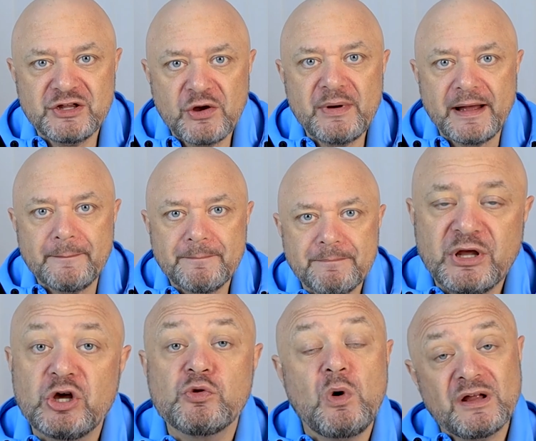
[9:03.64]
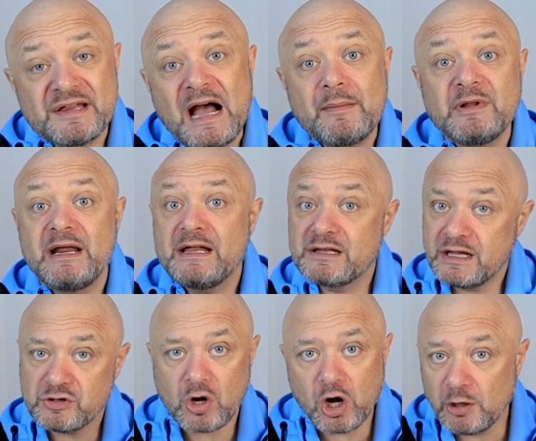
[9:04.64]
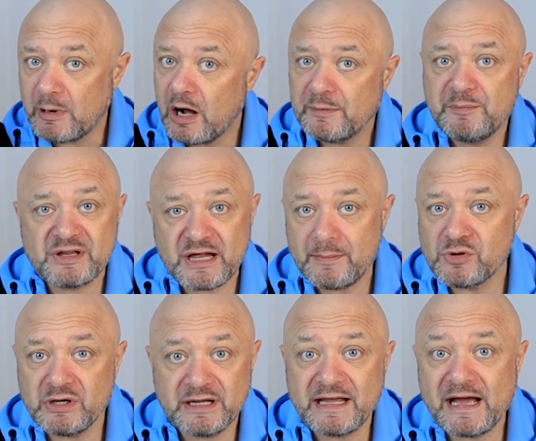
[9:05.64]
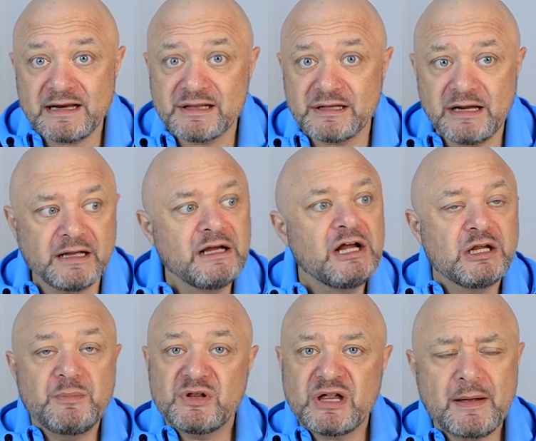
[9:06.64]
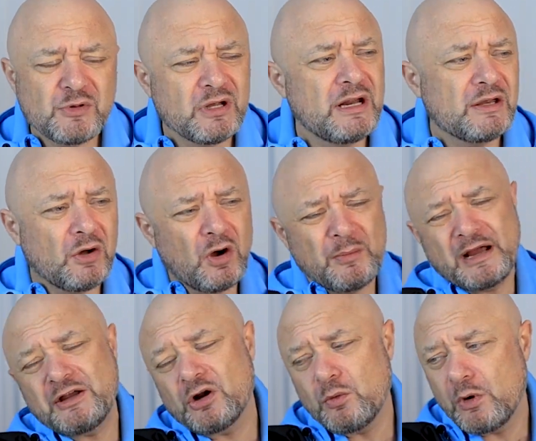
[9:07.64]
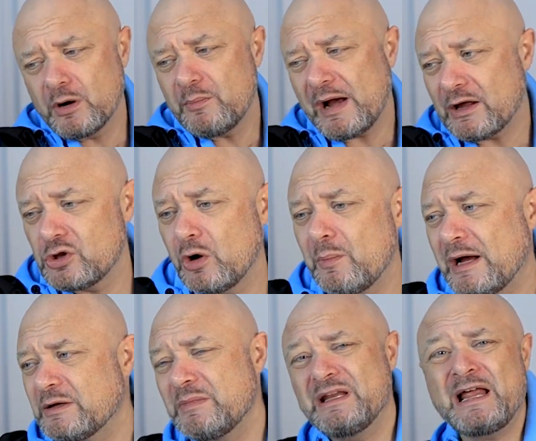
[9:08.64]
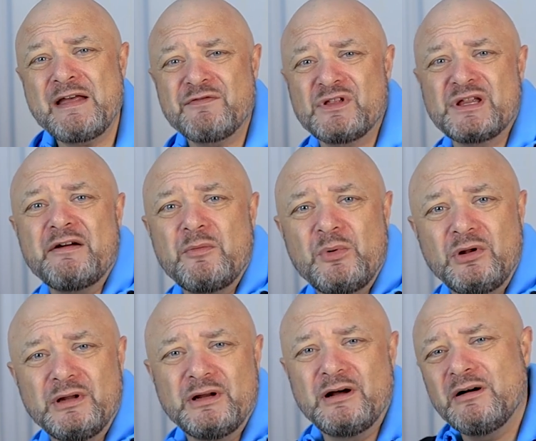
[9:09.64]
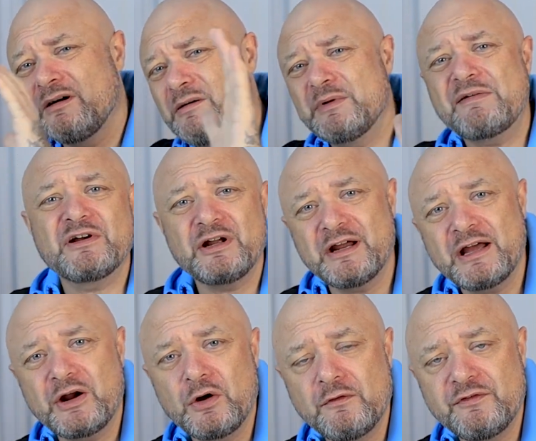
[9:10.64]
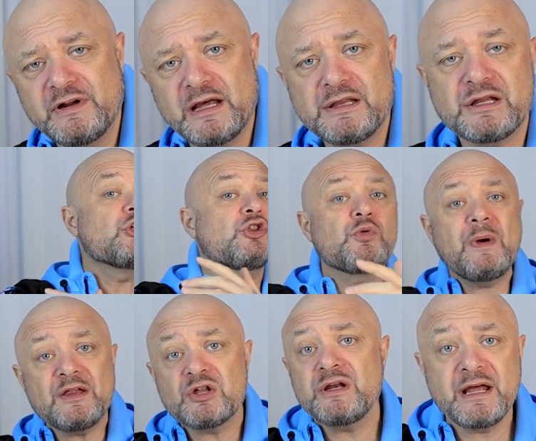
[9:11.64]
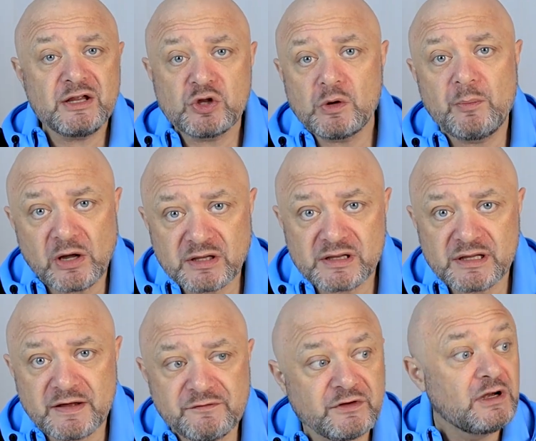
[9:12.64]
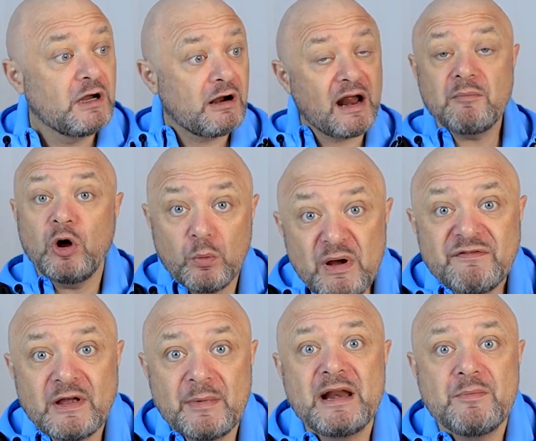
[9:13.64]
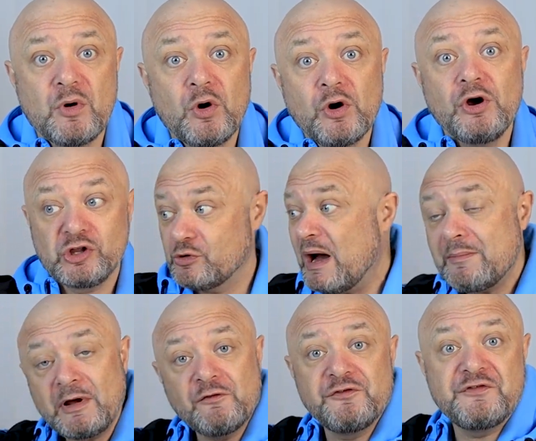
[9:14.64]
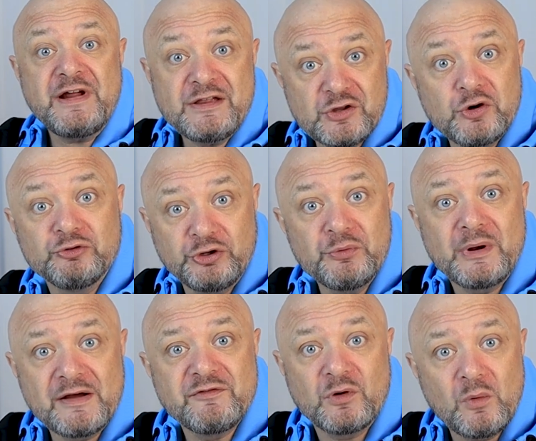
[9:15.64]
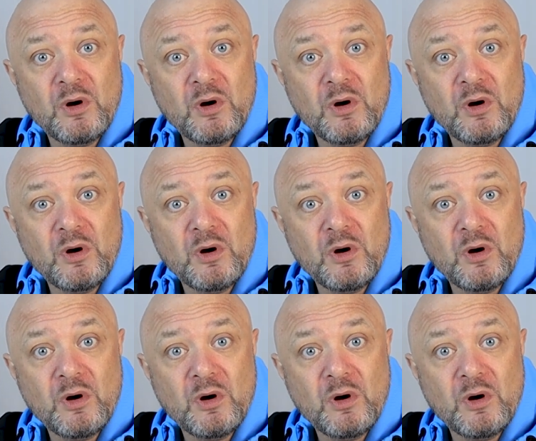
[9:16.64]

do it. Because what's happening is, it's all about a perception again, isn't it? The perception is, oh my God, I want them back so bad and my life's terrible and oh, I'm never going to get over this. You're switching it into a positive. All right, I'm not with them anymore, so I'm now free to go and do whatever I